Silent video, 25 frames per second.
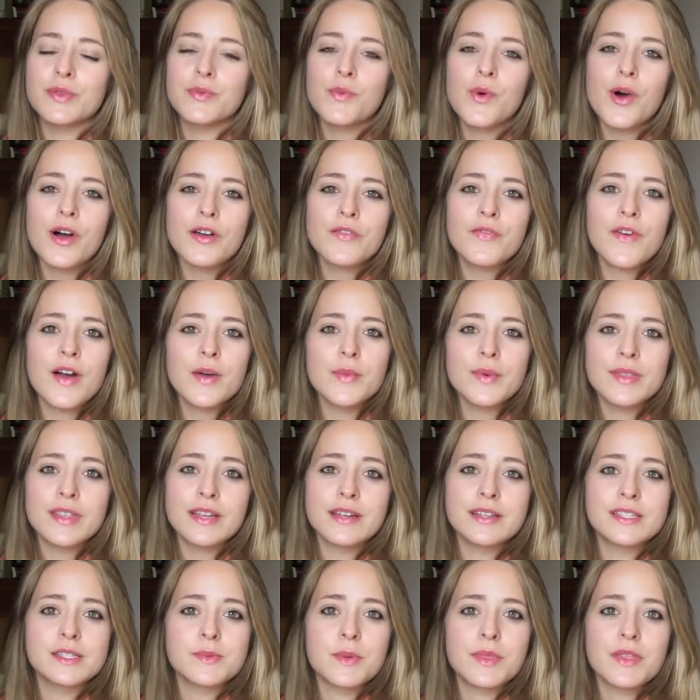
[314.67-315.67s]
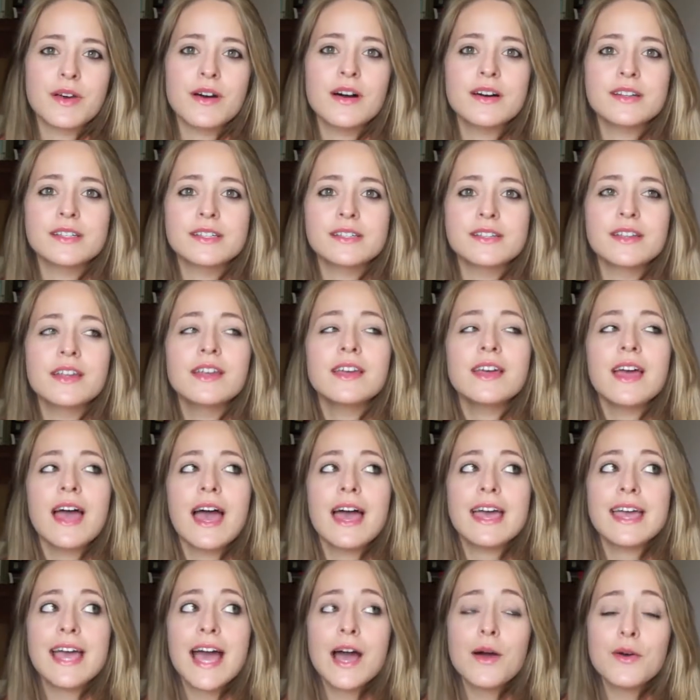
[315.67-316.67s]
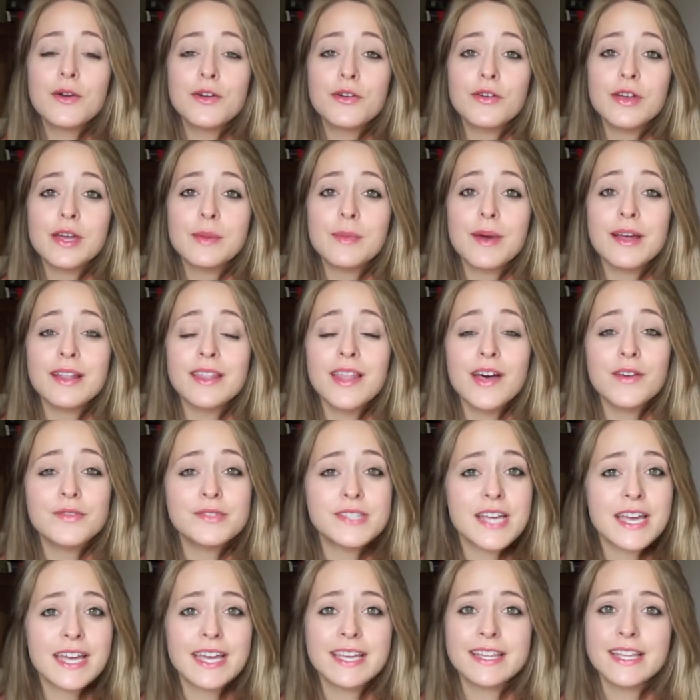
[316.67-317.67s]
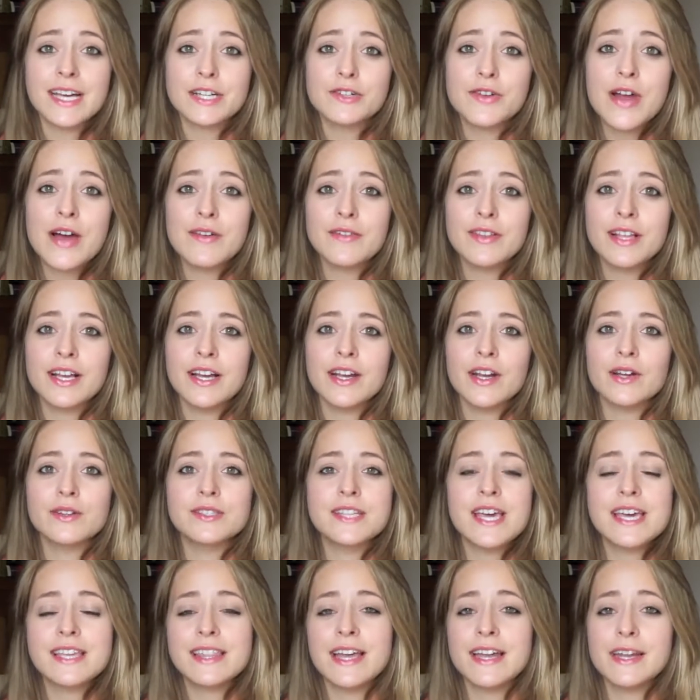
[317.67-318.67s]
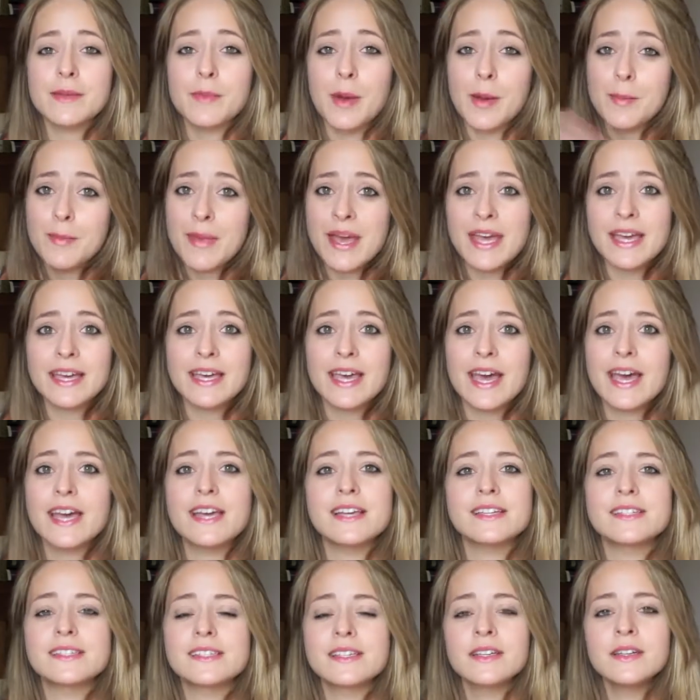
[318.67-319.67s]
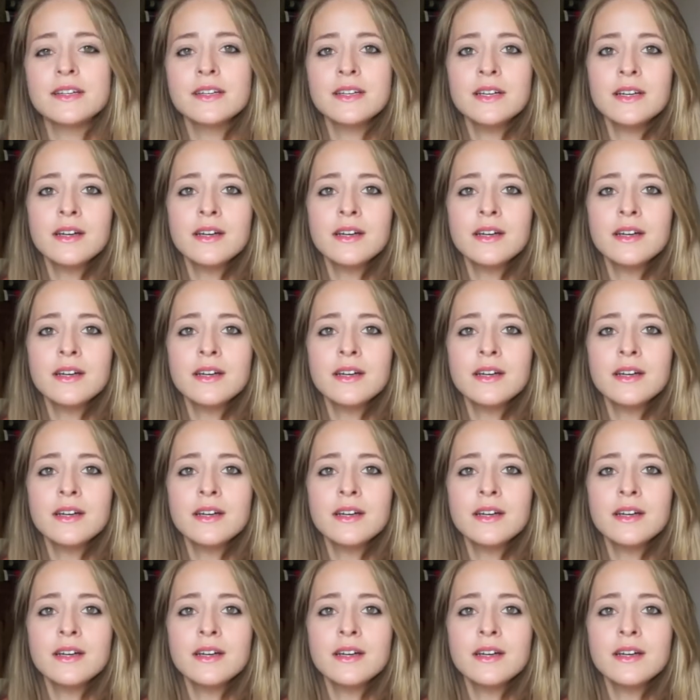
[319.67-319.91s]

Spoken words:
And what I find with Elizabeth Arden 8 Hour Cream, I love taking that travelling, and I'll take that in my main case